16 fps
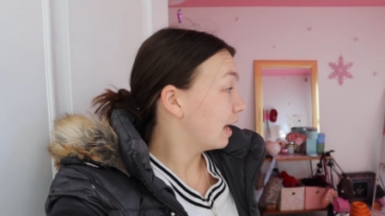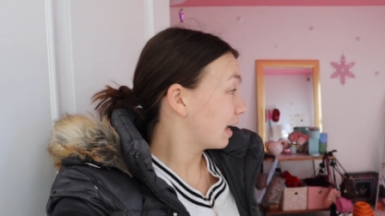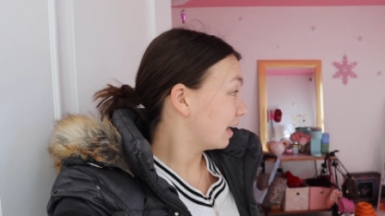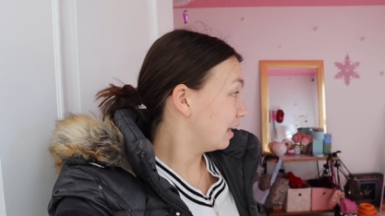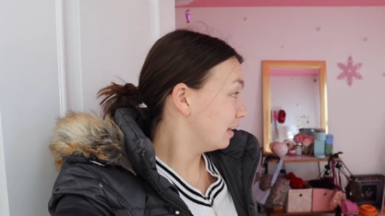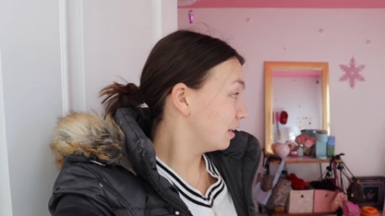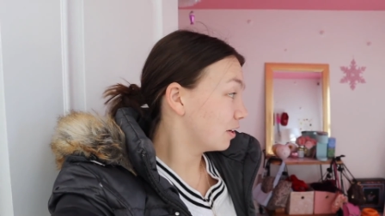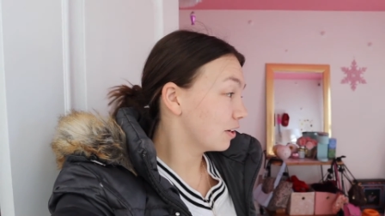
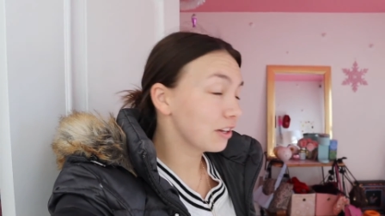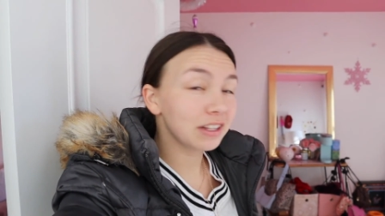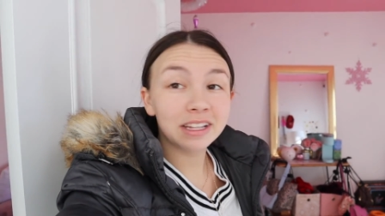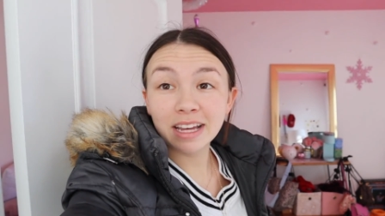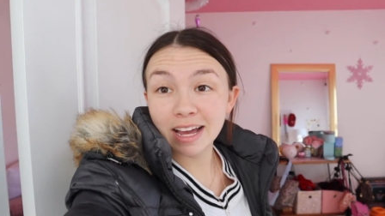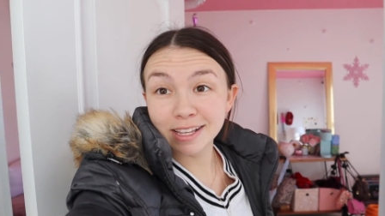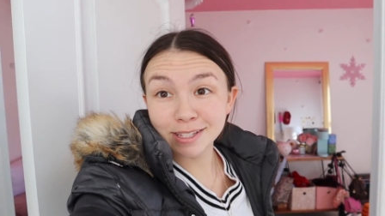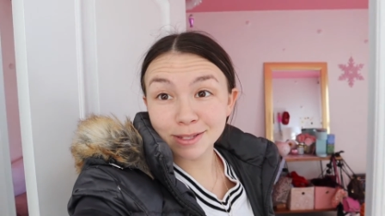Like
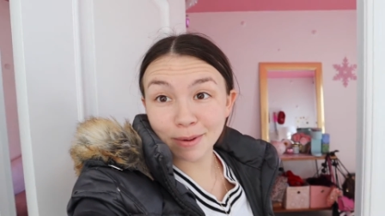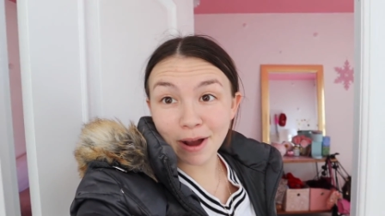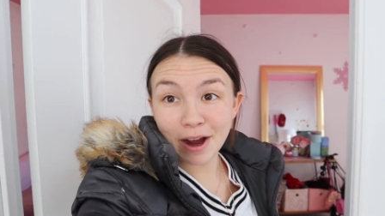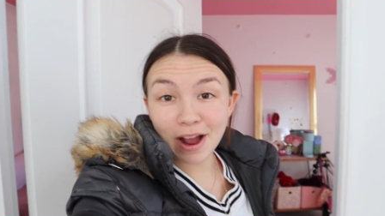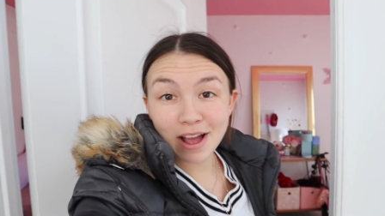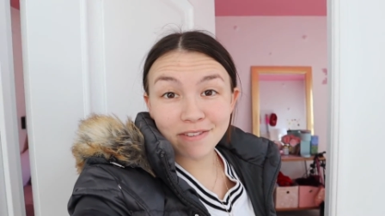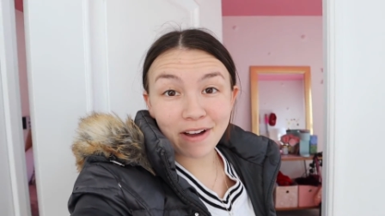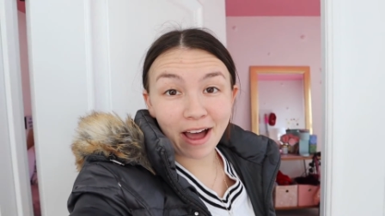literally, I
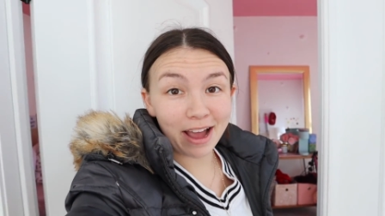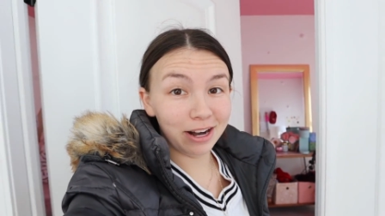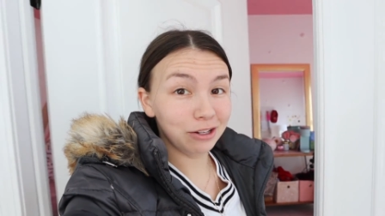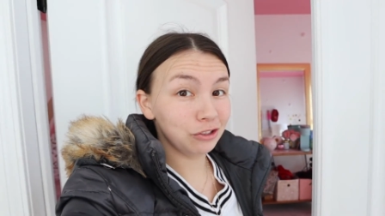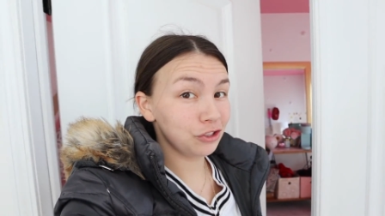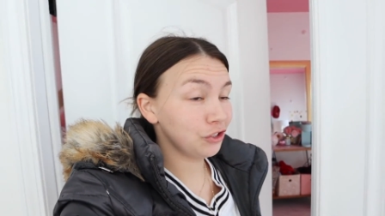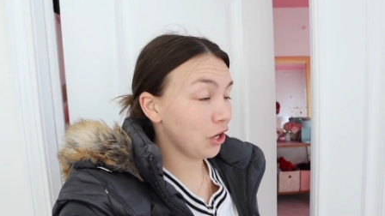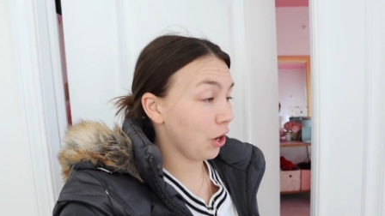swear, if I
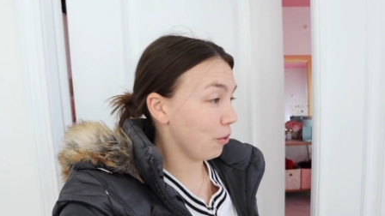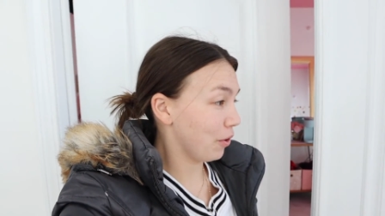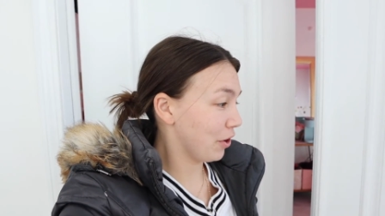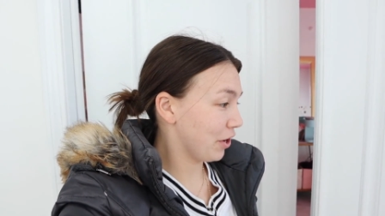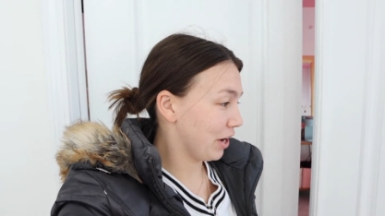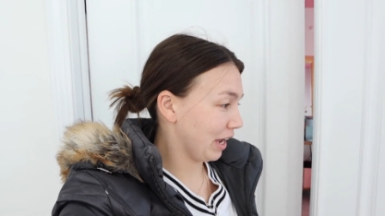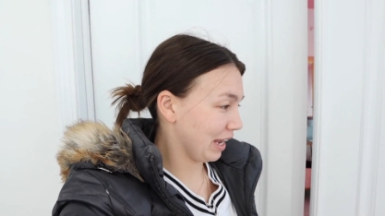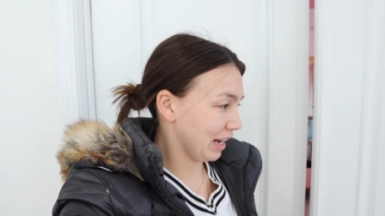don't show
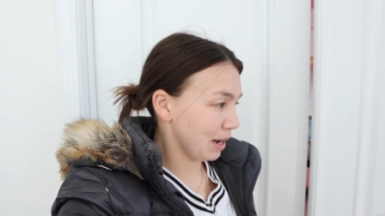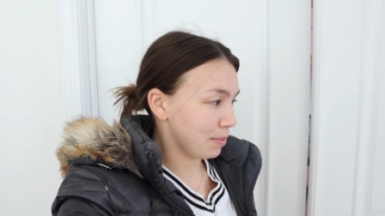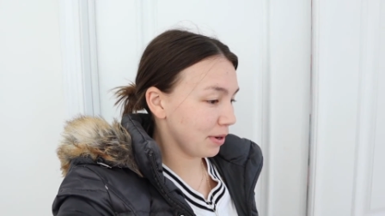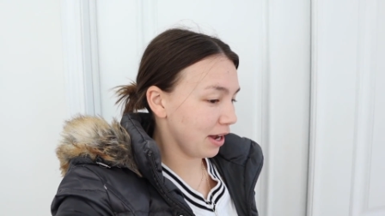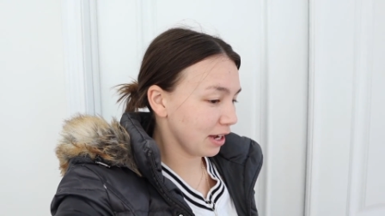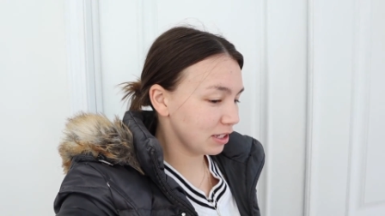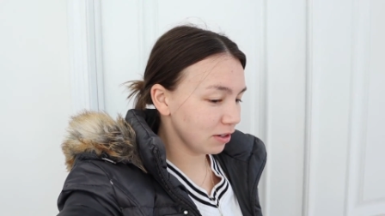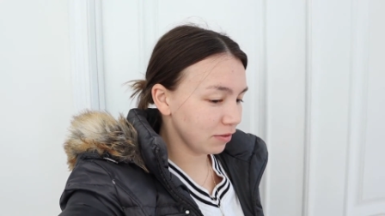her like in a
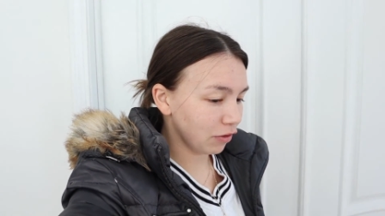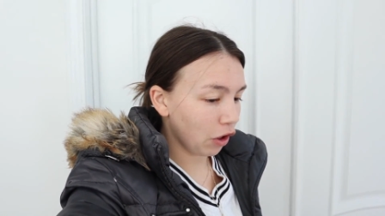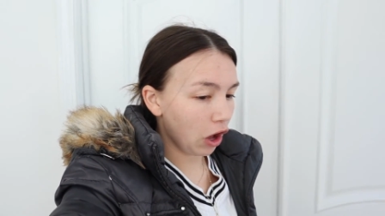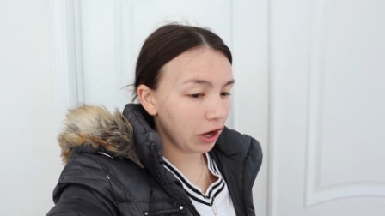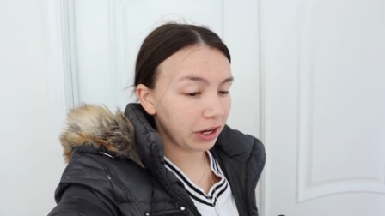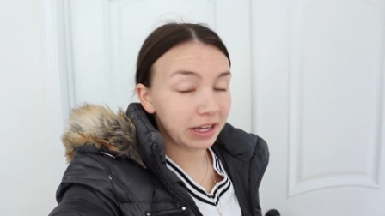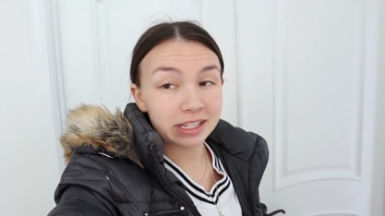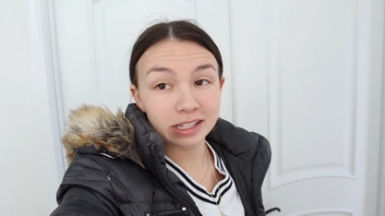productive
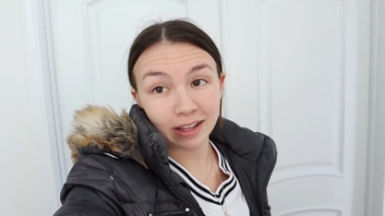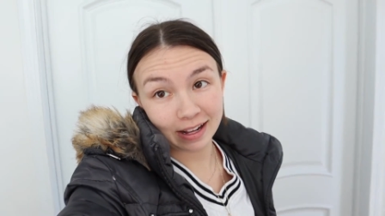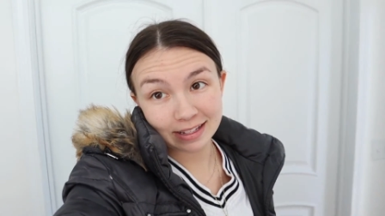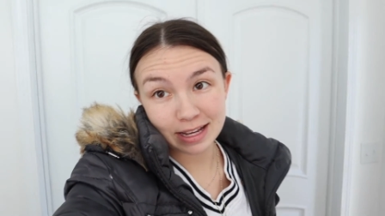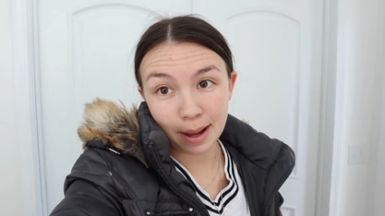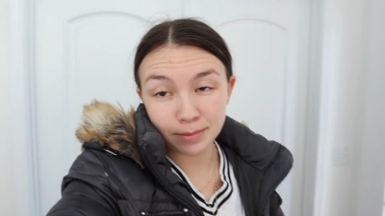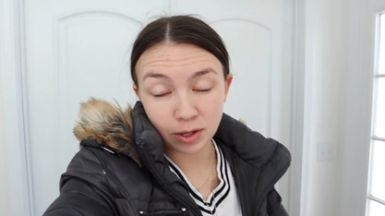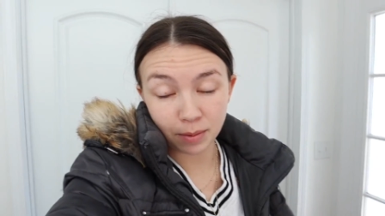vlog, because a lot
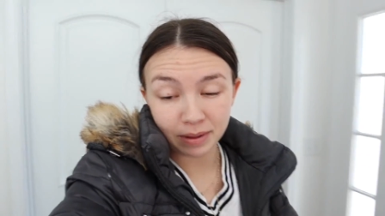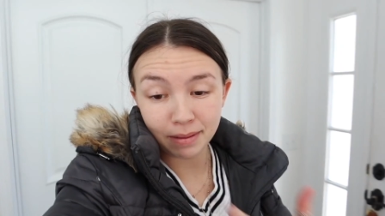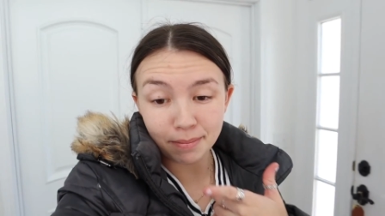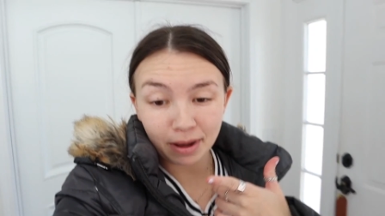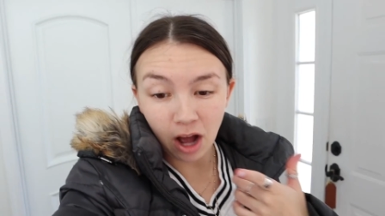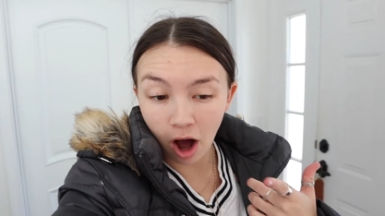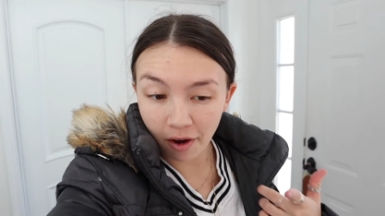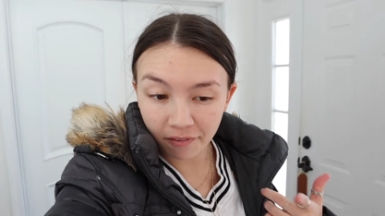of times I'll be up
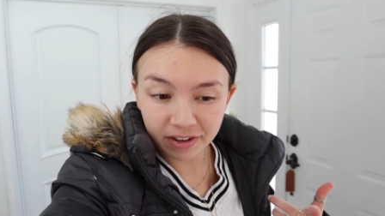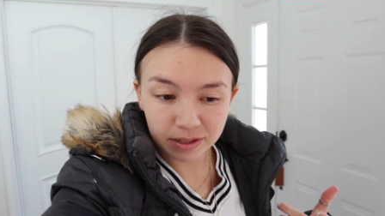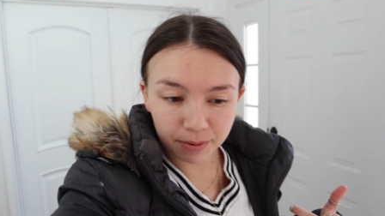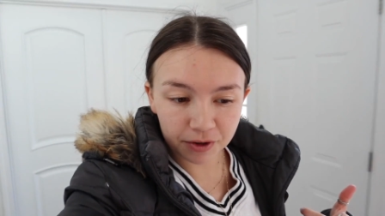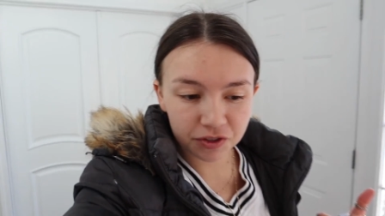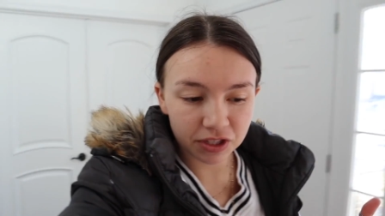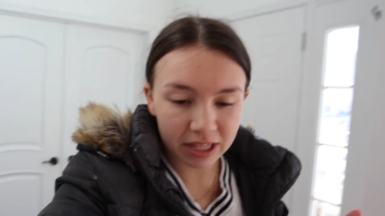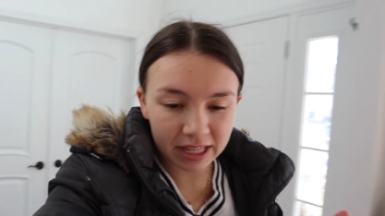in my office
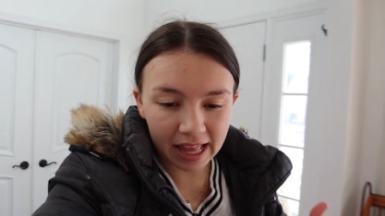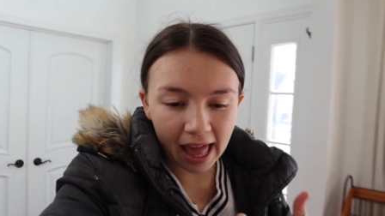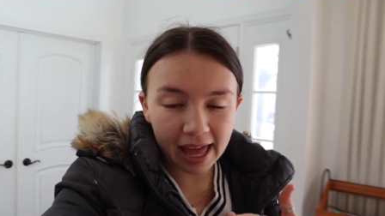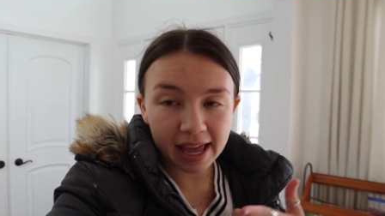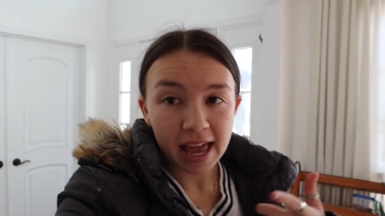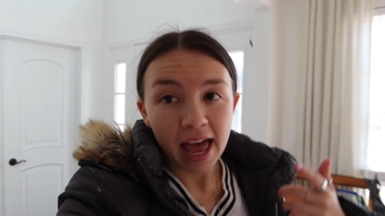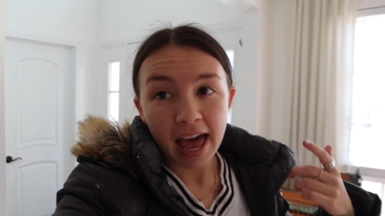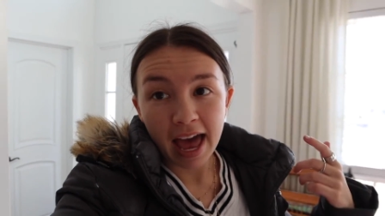most of the
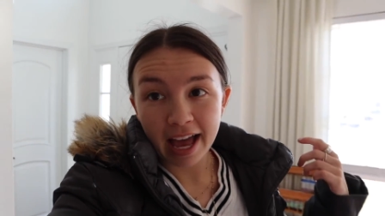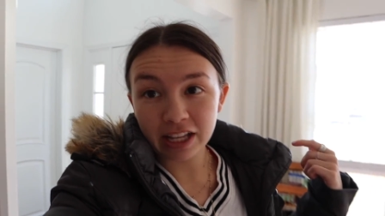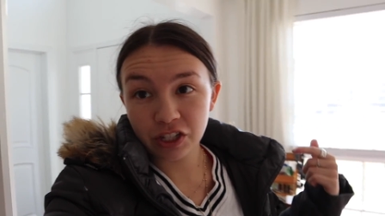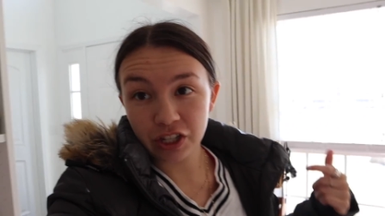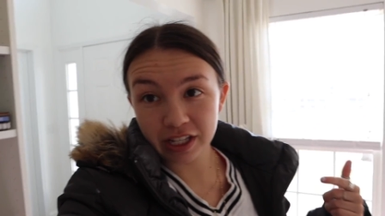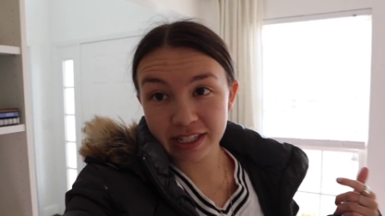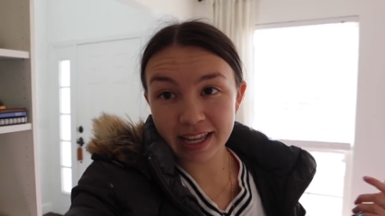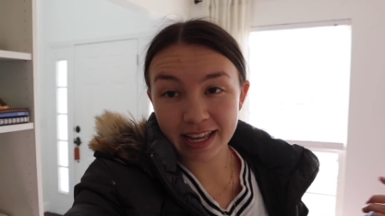day
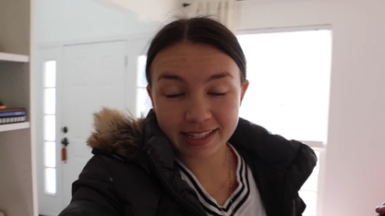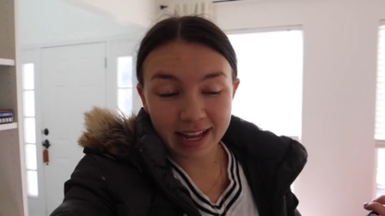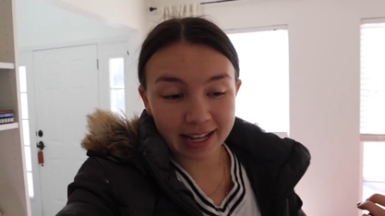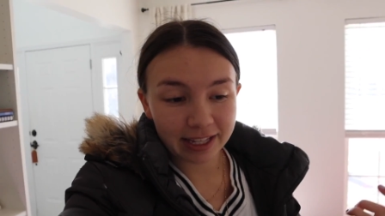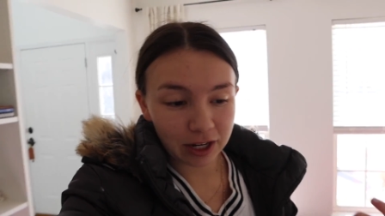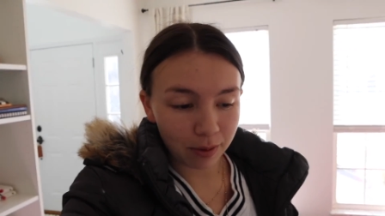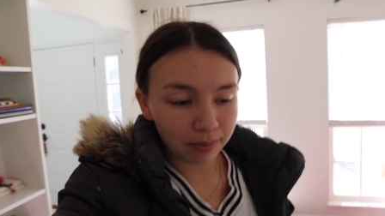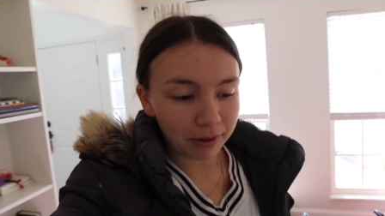and she stays
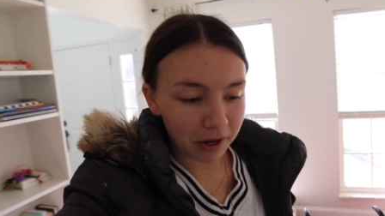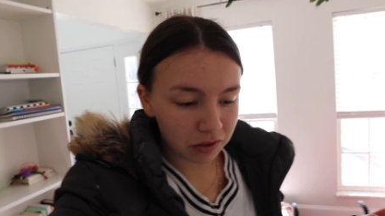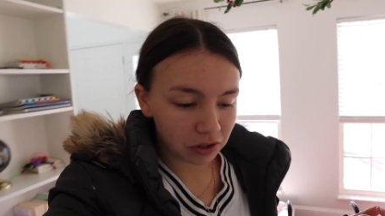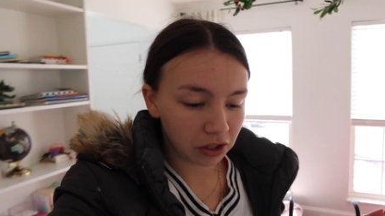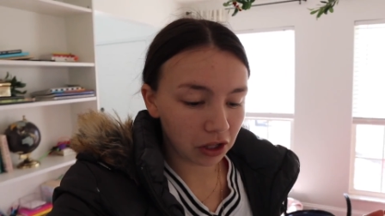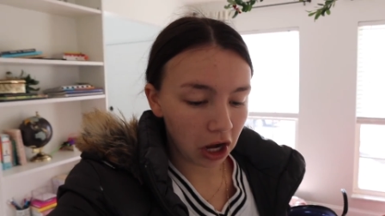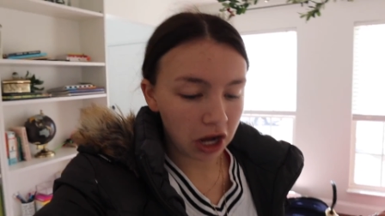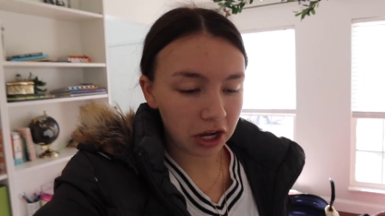down here and plays
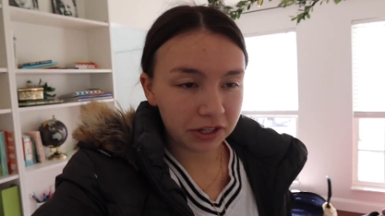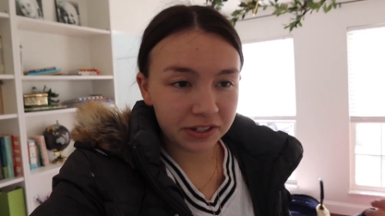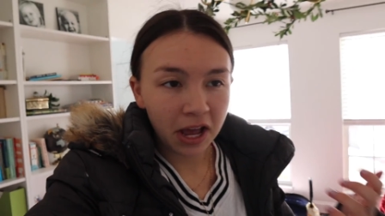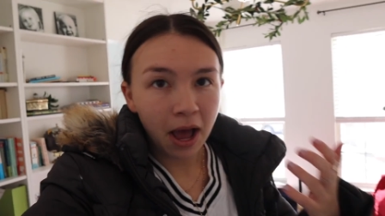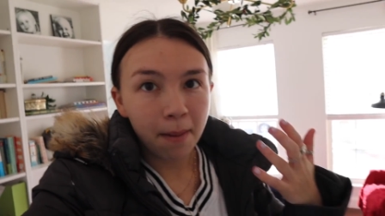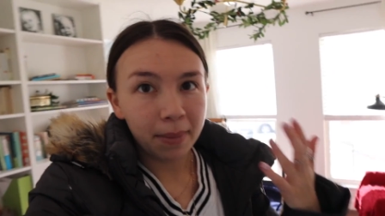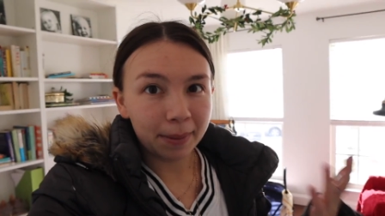with the dogs,